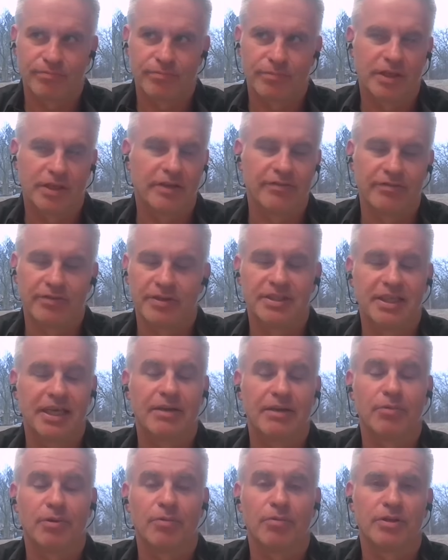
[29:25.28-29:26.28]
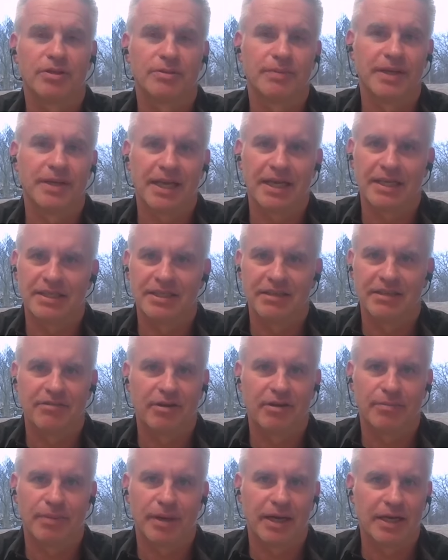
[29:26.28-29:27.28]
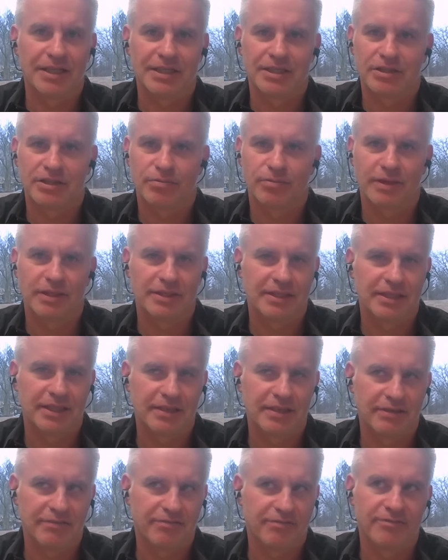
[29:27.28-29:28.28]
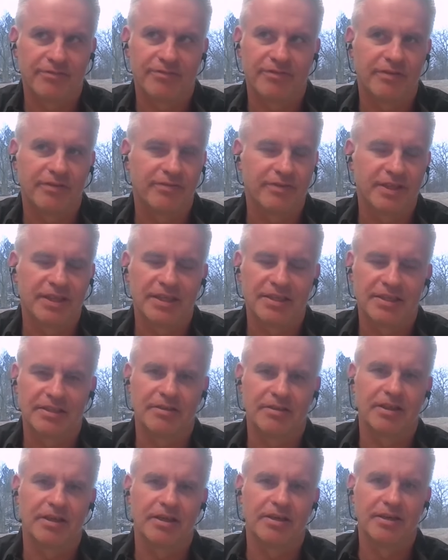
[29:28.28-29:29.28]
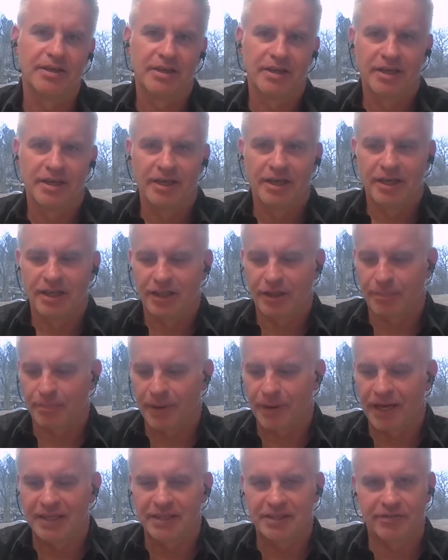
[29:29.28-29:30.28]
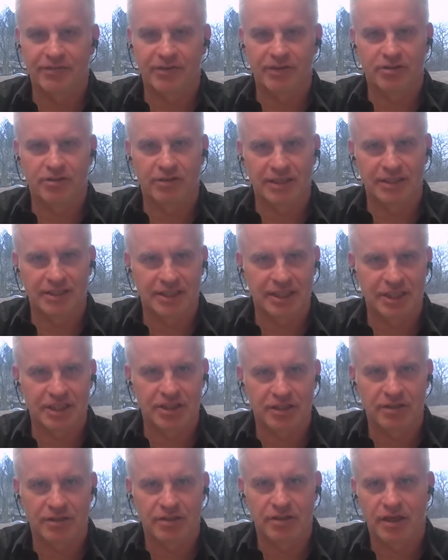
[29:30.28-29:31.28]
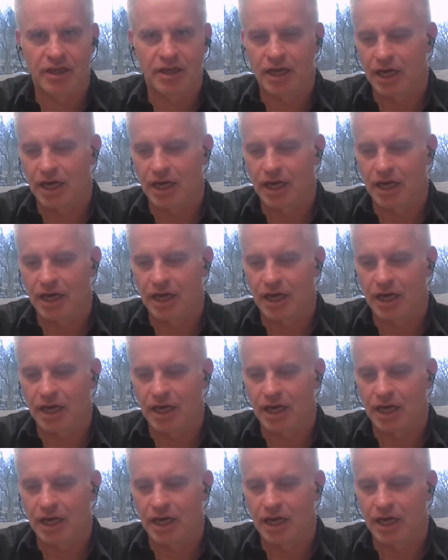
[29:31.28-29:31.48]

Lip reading: if you say we want to be net zero by 2050. So the pace of a transition,